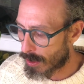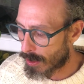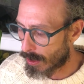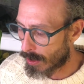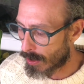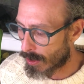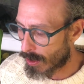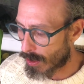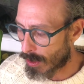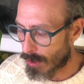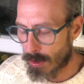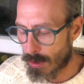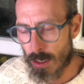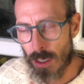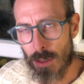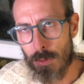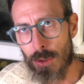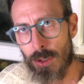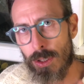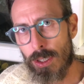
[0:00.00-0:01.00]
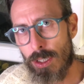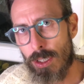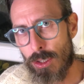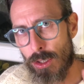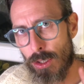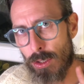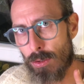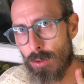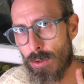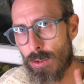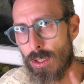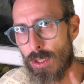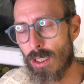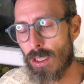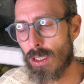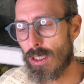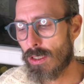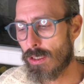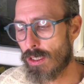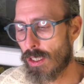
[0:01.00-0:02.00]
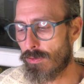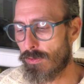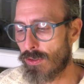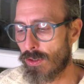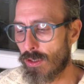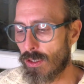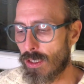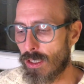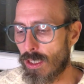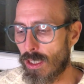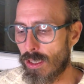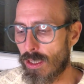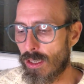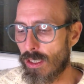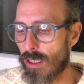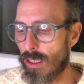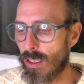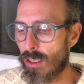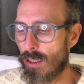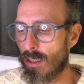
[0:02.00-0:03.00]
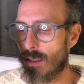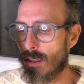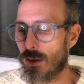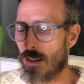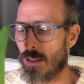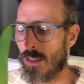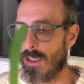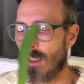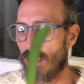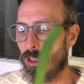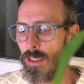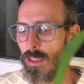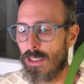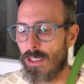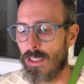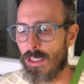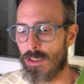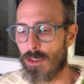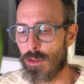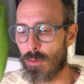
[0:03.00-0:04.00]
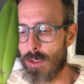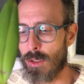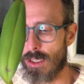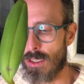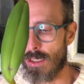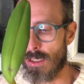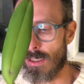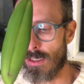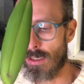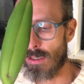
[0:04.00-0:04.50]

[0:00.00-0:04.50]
and there's a couple issues that definitely I think need to be